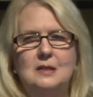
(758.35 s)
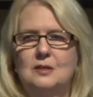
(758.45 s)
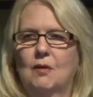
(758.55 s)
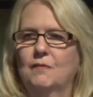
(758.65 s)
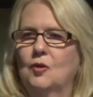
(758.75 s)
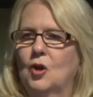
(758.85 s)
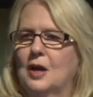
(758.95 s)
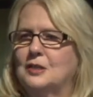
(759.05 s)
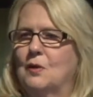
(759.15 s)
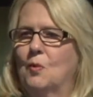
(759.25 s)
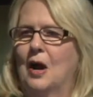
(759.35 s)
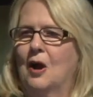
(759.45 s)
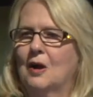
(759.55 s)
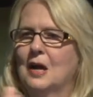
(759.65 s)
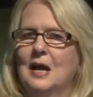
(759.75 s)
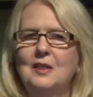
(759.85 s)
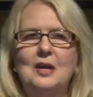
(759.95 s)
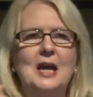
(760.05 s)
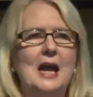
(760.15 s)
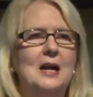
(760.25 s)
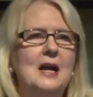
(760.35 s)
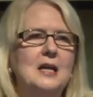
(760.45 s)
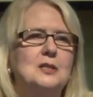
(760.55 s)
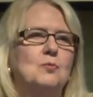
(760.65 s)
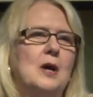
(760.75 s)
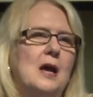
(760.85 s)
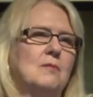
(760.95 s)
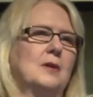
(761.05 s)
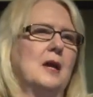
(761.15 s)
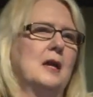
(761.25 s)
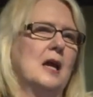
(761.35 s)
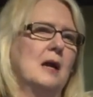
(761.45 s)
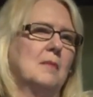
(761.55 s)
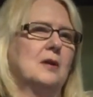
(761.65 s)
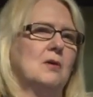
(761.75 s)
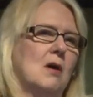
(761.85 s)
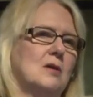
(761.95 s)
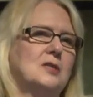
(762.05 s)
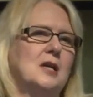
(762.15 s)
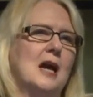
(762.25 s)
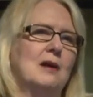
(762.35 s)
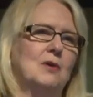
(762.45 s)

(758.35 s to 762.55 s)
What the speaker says: And so if you looked at where the candidates went when they came into our state,